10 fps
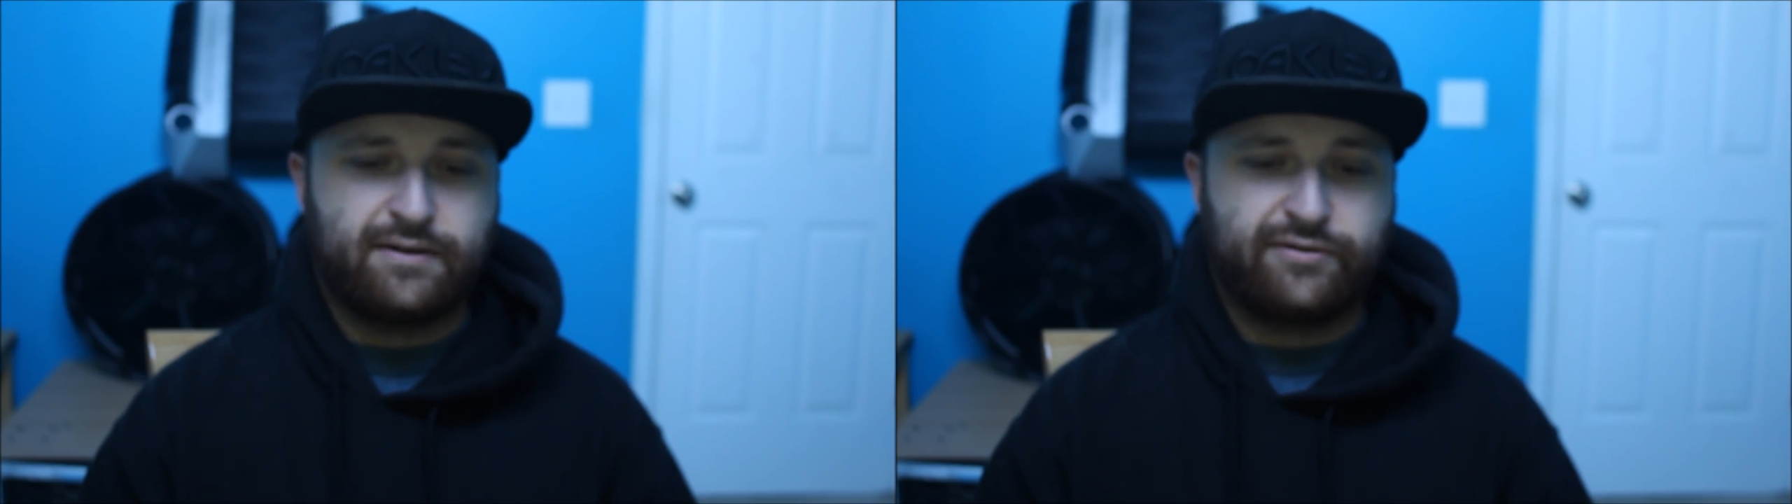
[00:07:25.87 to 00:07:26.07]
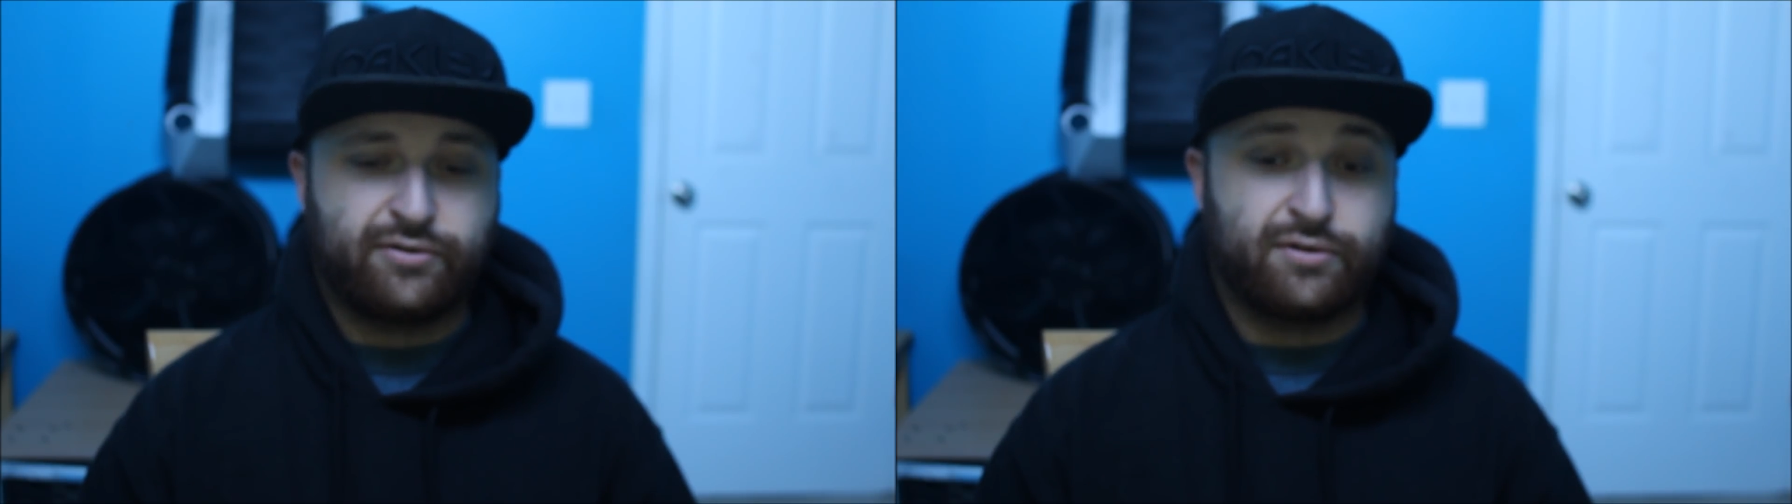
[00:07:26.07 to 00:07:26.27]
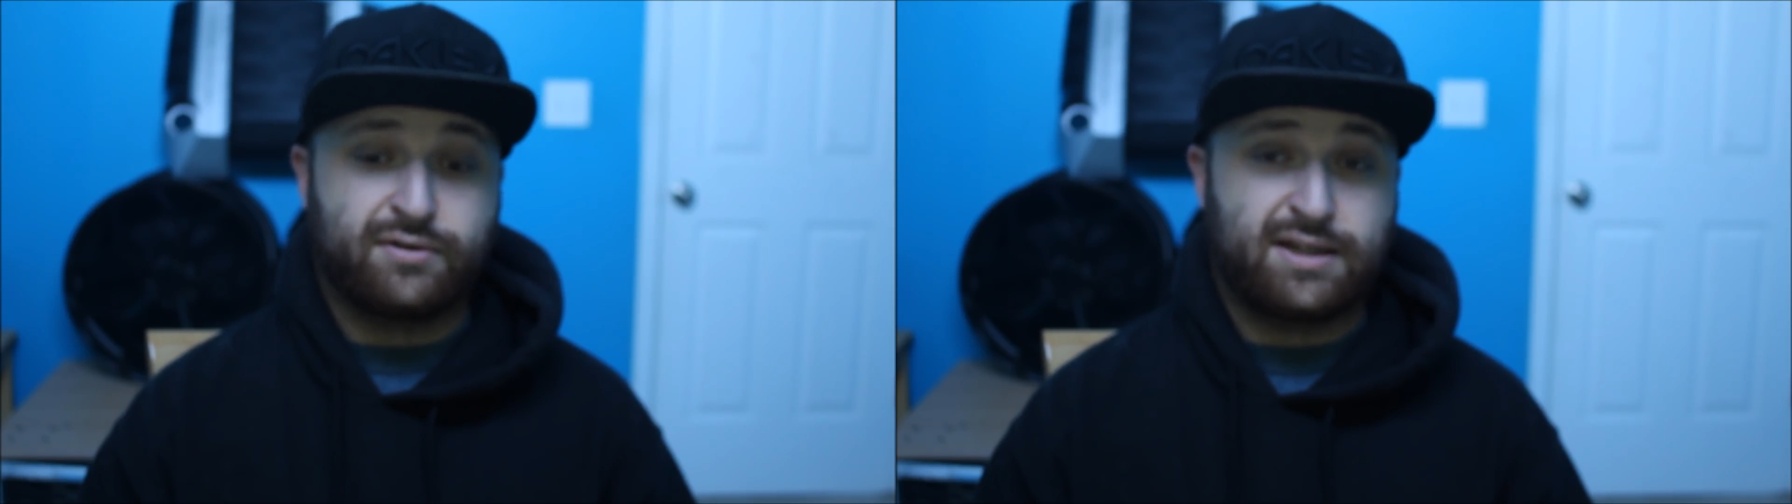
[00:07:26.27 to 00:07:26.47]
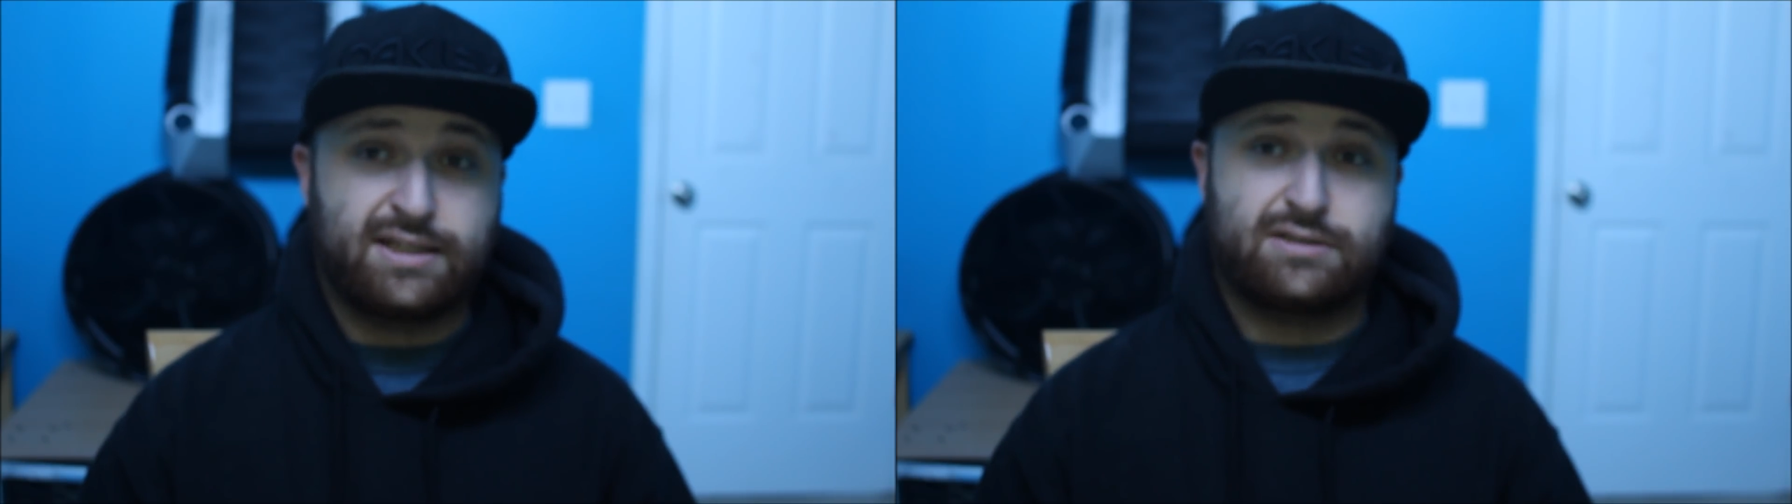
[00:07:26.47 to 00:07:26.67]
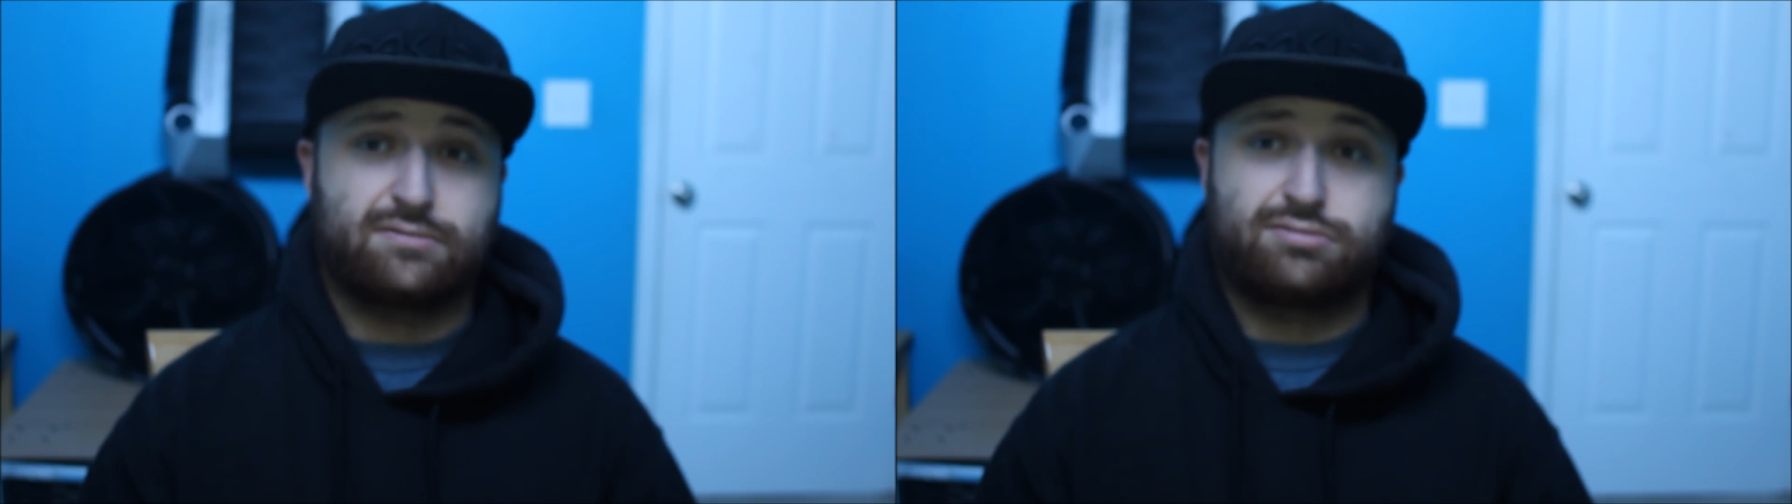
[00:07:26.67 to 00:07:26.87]
for
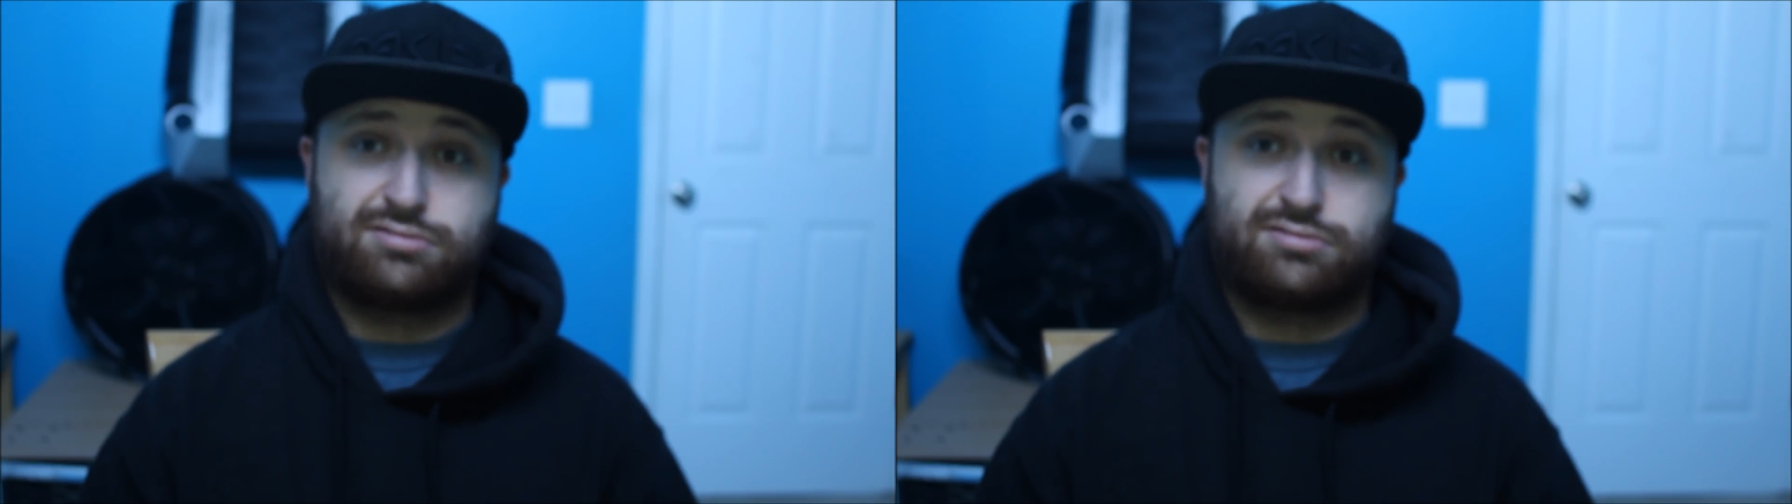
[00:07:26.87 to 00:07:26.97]
like,